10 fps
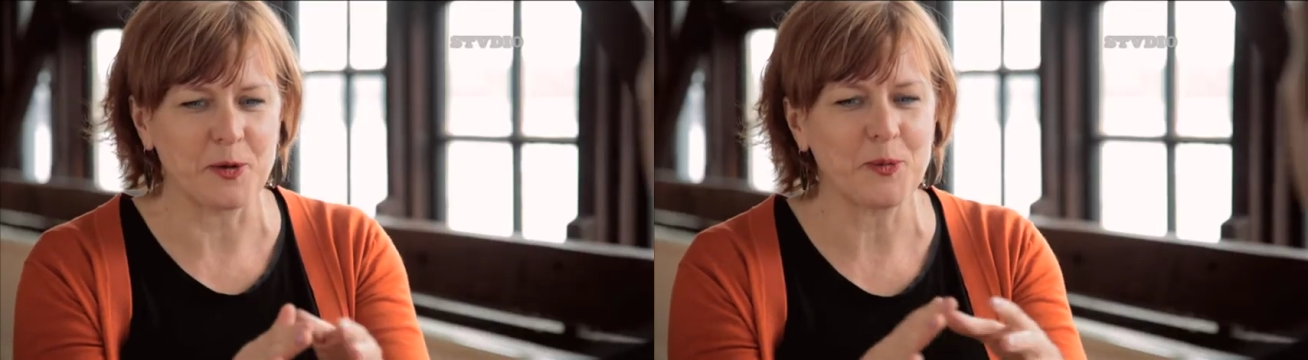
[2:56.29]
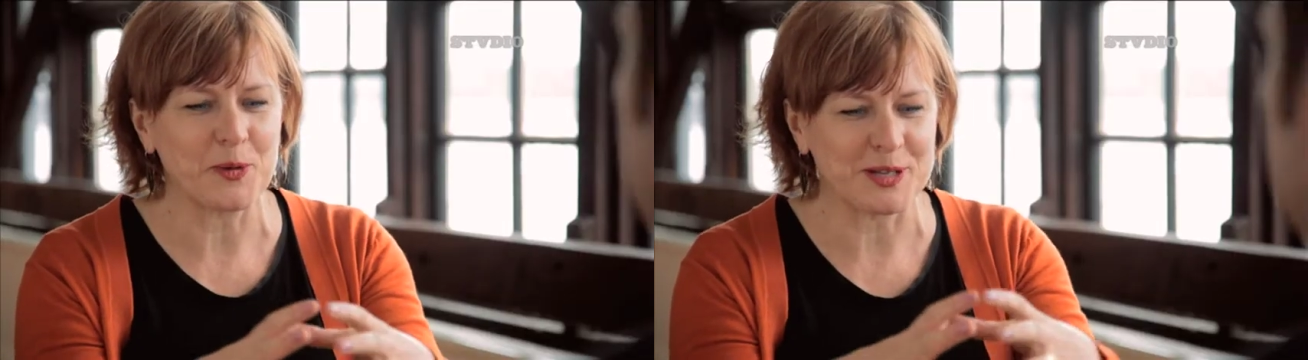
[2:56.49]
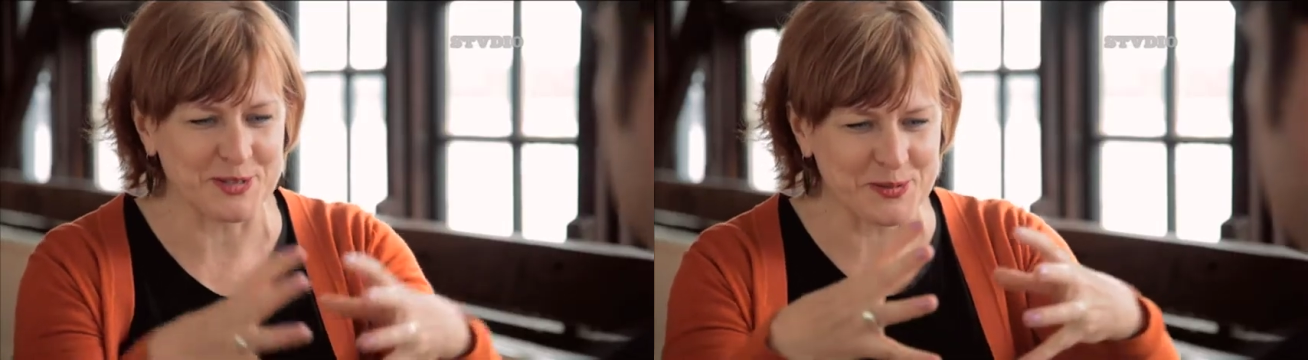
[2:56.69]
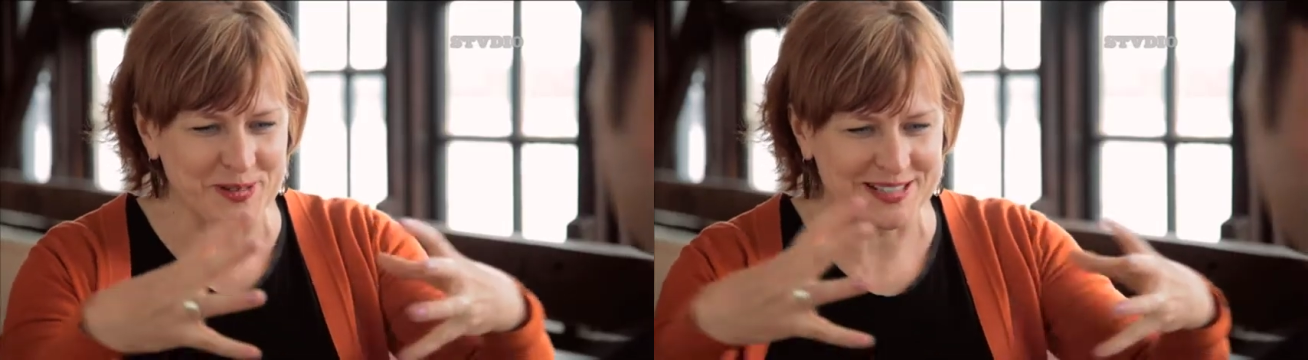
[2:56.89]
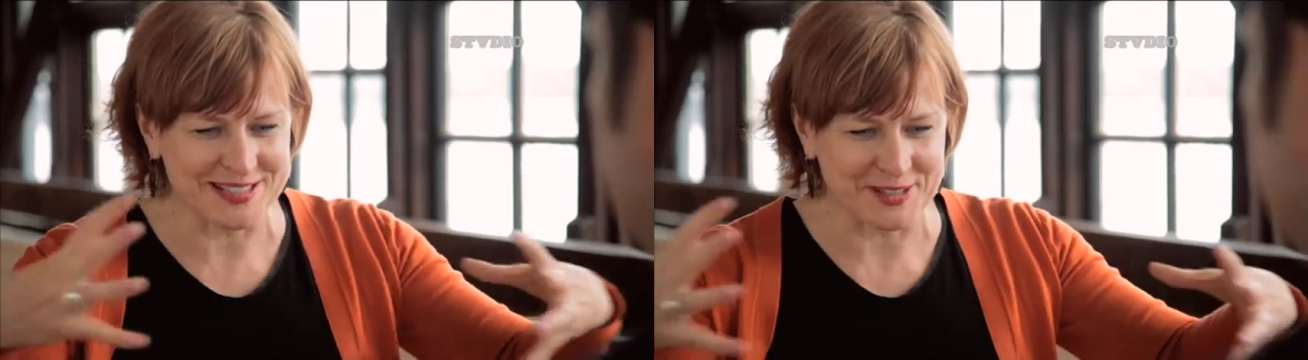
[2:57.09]
Your work is
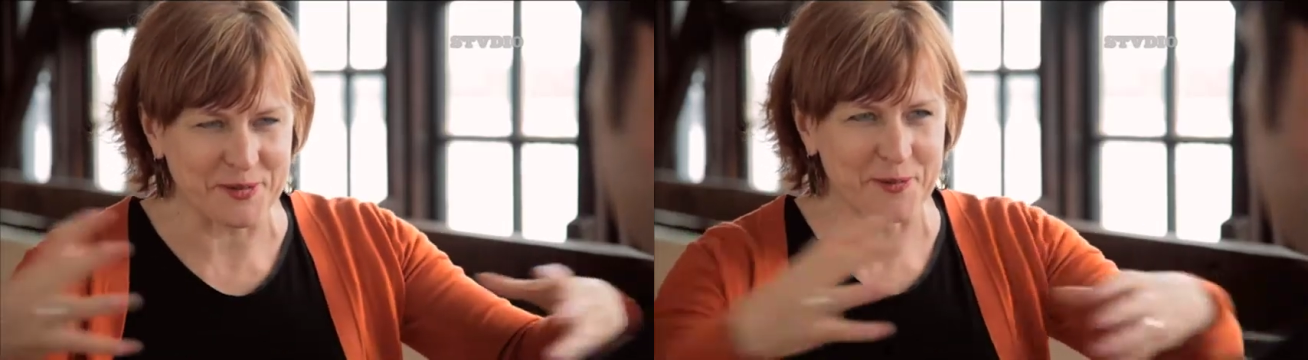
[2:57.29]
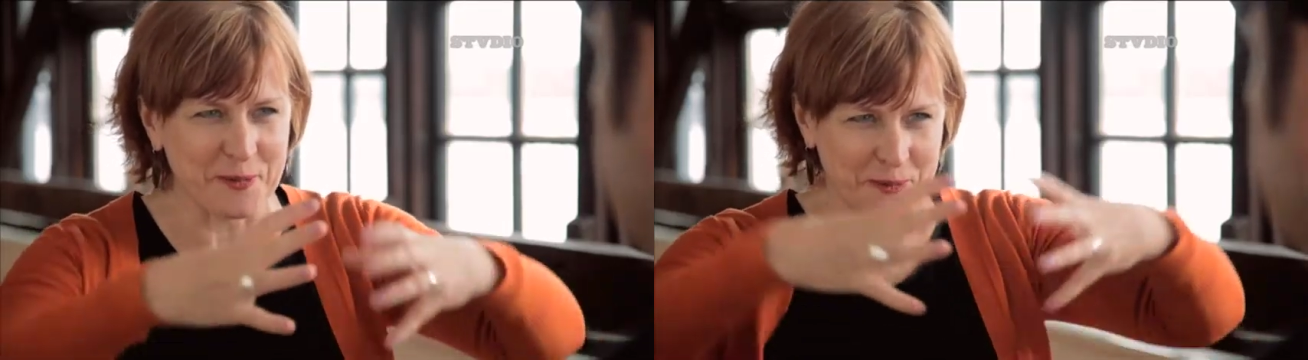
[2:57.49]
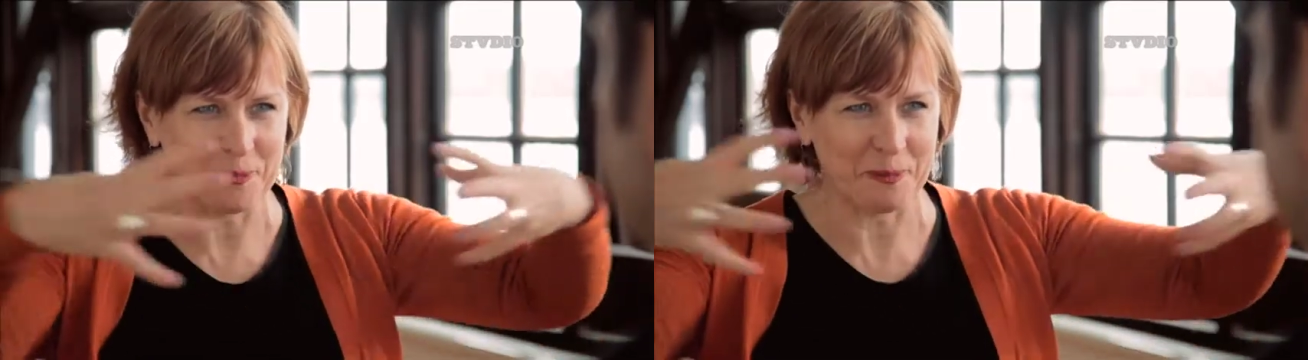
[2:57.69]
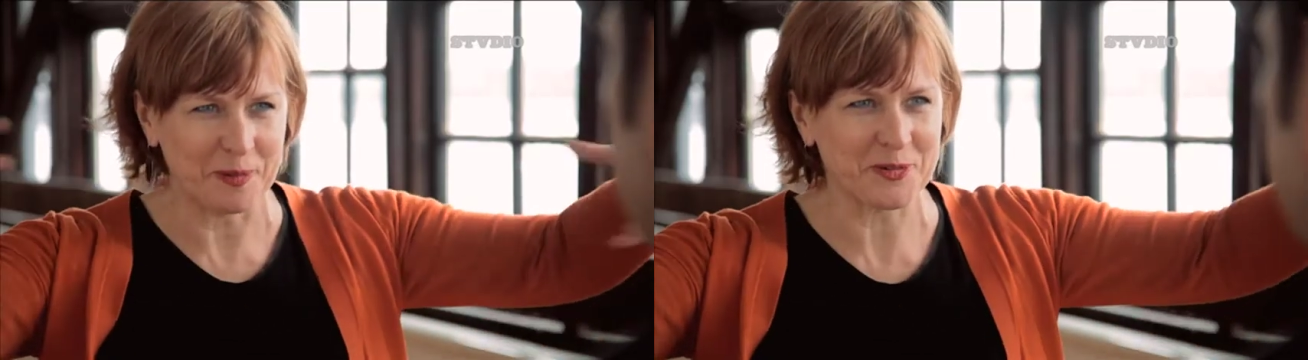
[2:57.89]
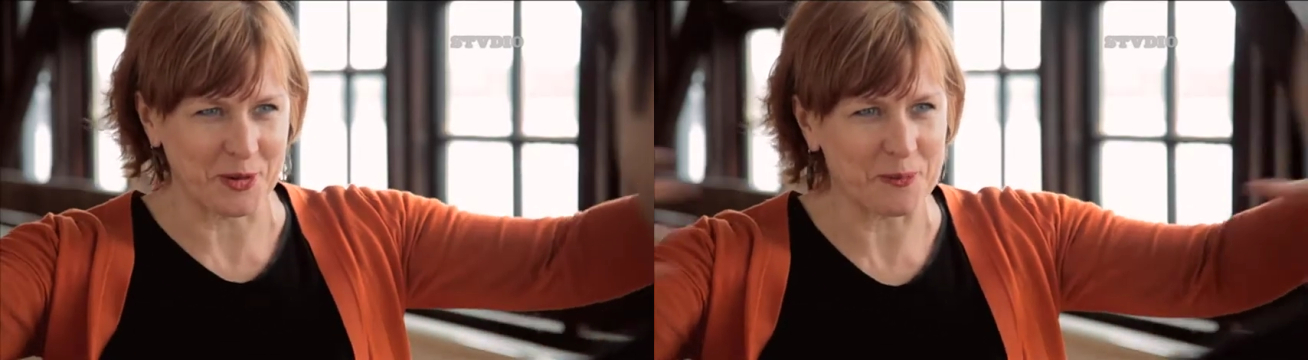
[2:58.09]
always so
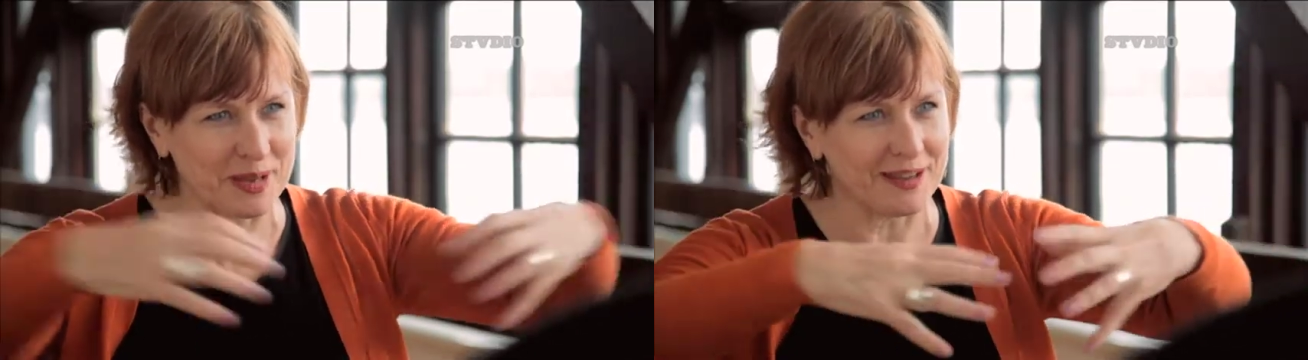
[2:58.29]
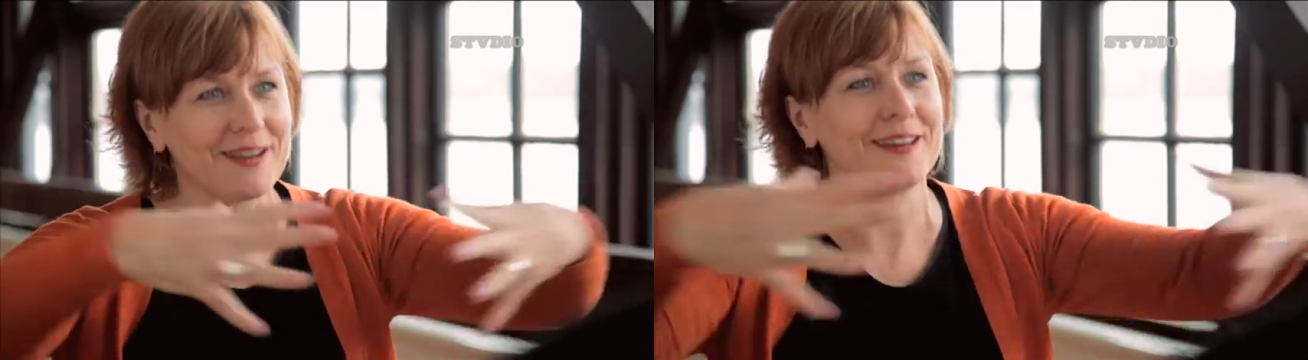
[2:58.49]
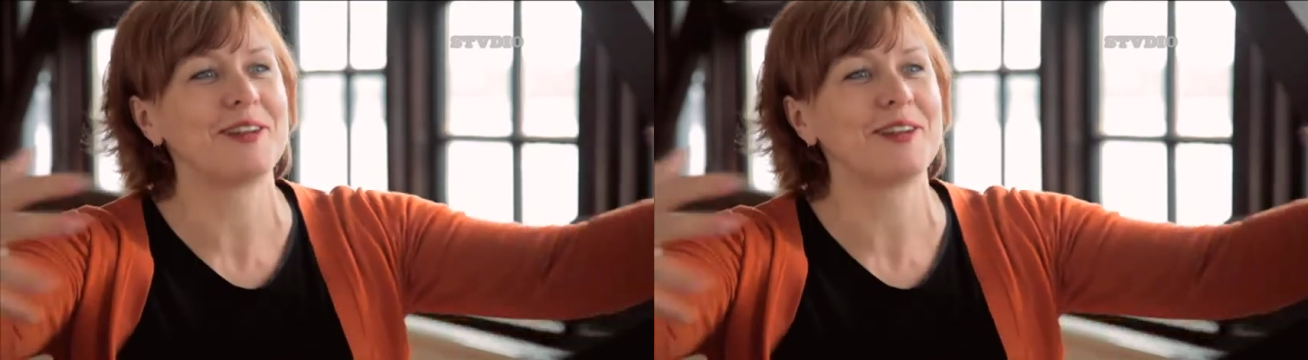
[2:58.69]
big.